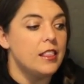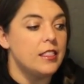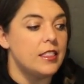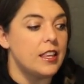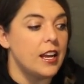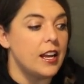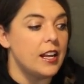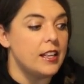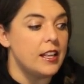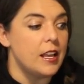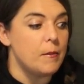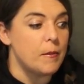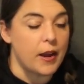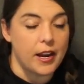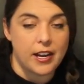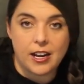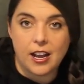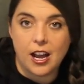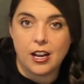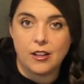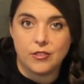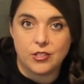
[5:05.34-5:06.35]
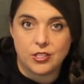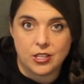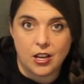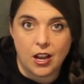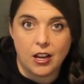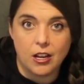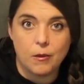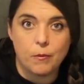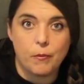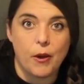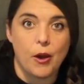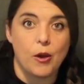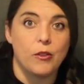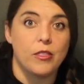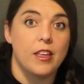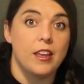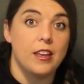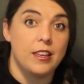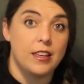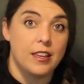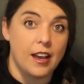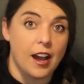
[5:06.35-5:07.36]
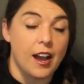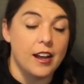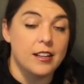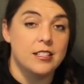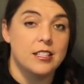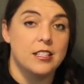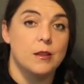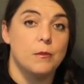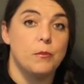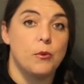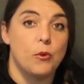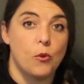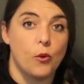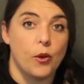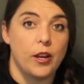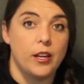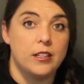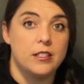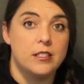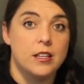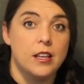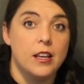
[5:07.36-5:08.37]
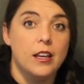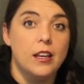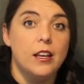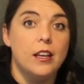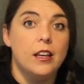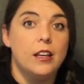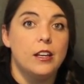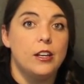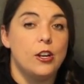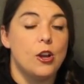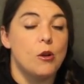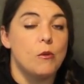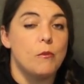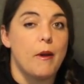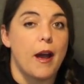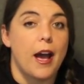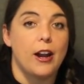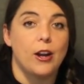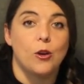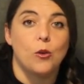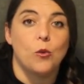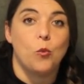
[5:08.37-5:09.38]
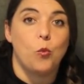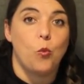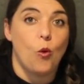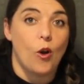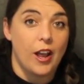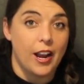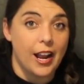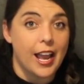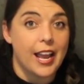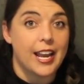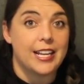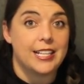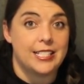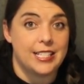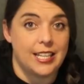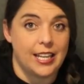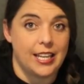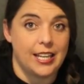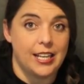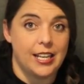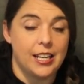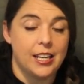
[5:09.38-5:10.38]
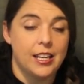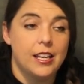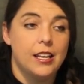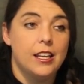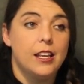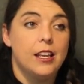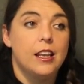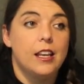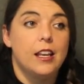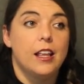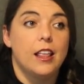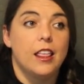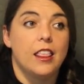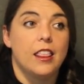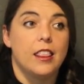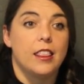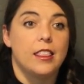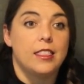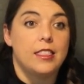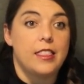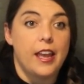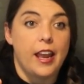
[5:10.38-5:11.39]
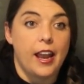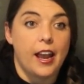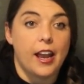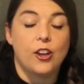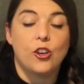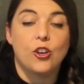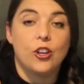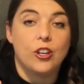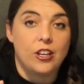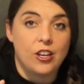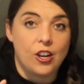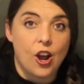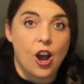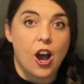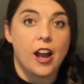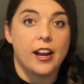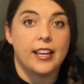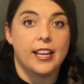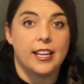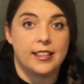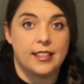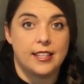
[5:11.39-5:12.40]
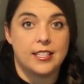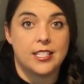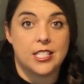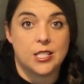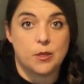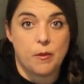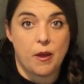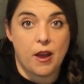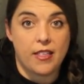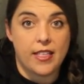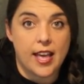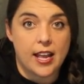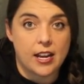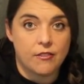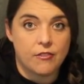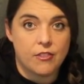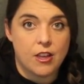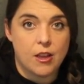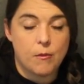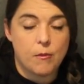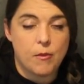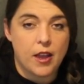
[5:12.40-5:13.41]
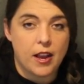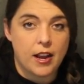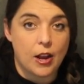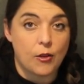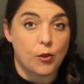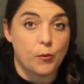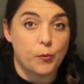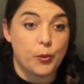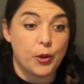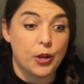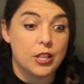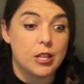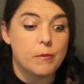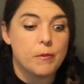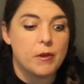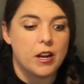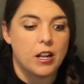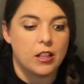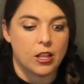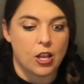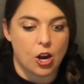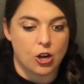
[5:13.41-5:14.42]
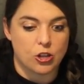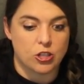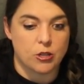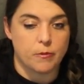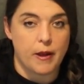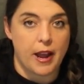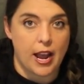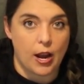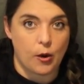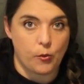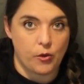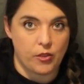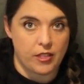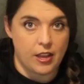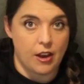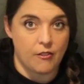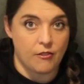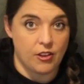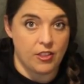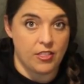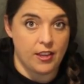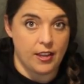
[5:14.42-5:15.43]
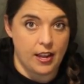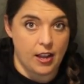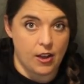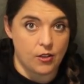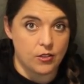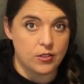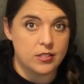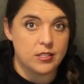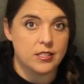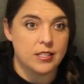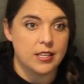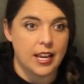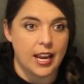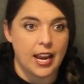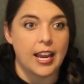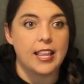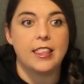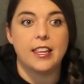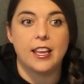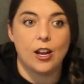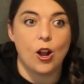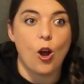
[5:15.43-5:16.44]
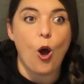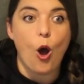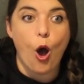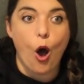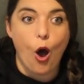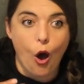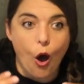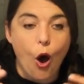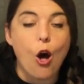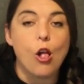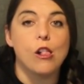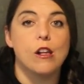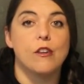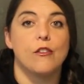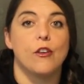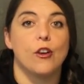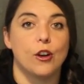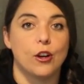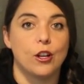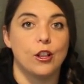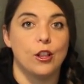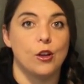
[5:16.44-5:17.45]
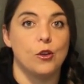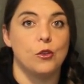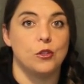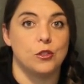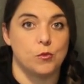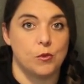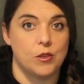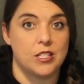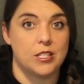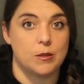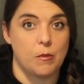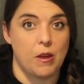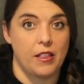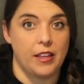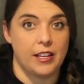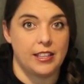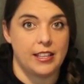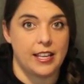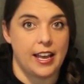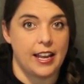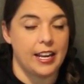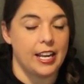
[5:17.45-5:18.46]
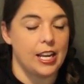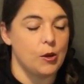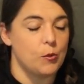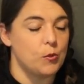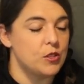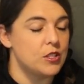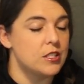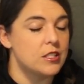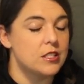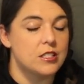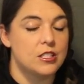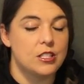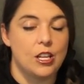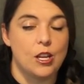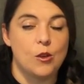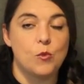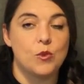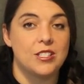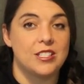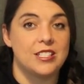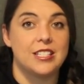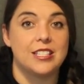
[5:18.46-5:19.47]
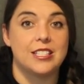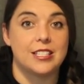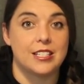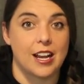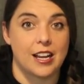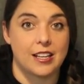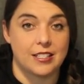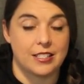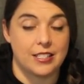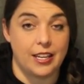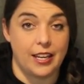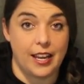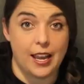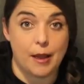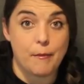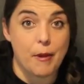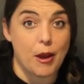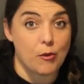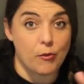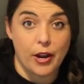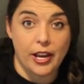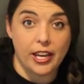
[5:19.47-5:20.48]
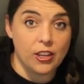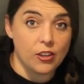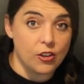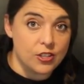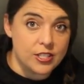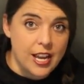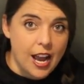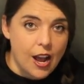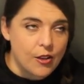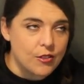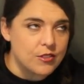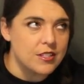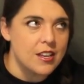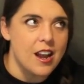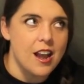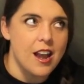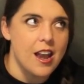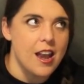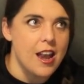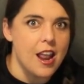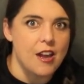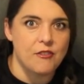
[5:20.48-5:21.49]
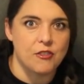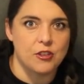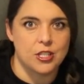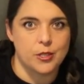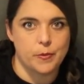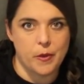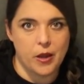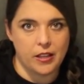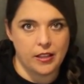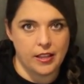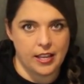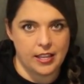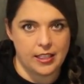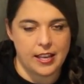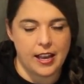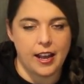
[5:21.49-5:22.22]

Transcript: then they might not have stunk, but they got to the point no matter what I did, they I could not get the smell out of them and I would put them in a laundry bag with everything else and then all of our clothes would smell like that. It was it was disgusting. And my regular towels never smelled like